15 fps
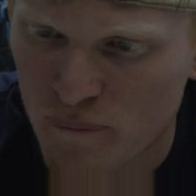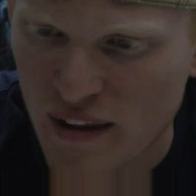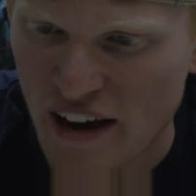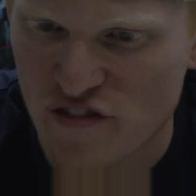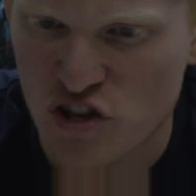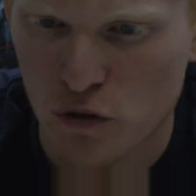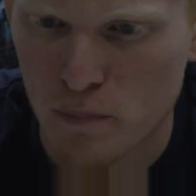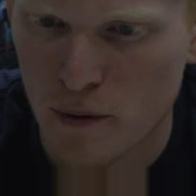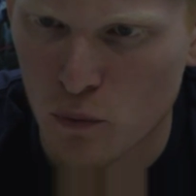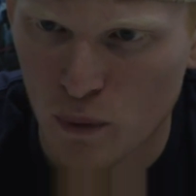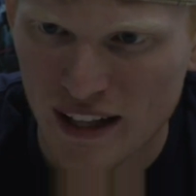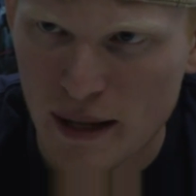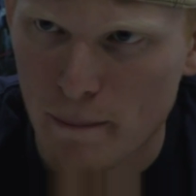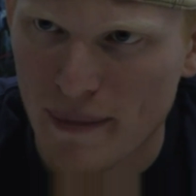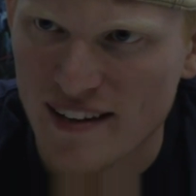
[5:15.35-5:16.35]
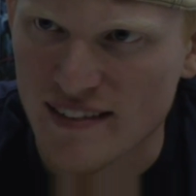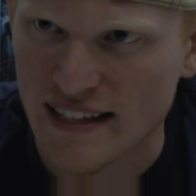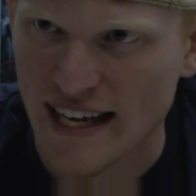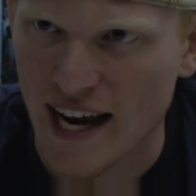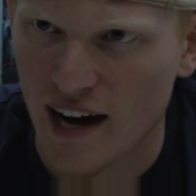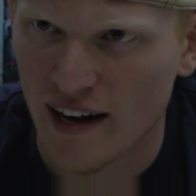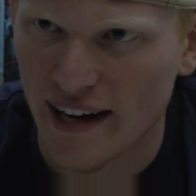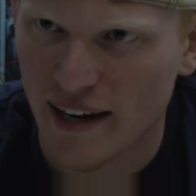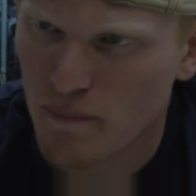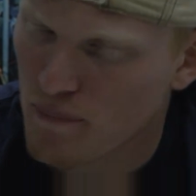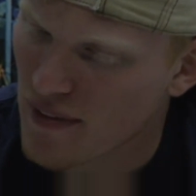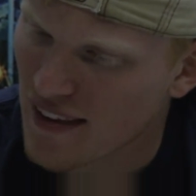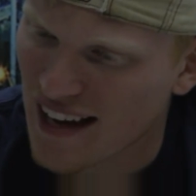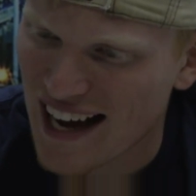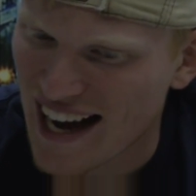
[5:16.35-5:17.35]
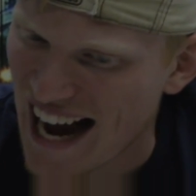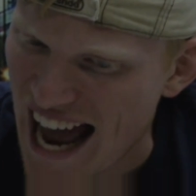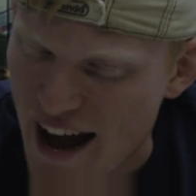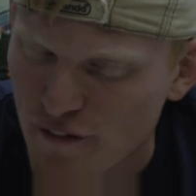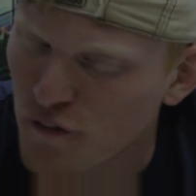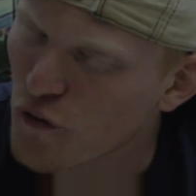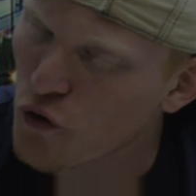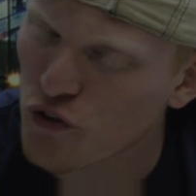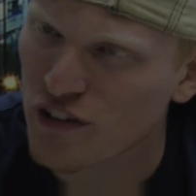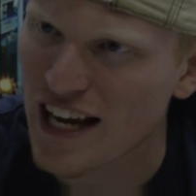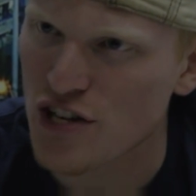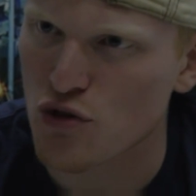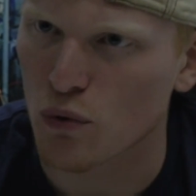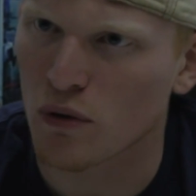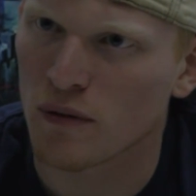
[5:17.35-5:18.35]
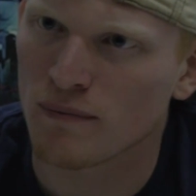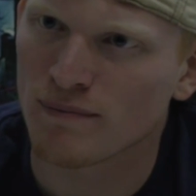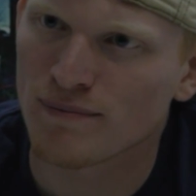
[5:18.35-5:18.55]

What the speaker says: I've just been really busy, Gary. I have a full schedule.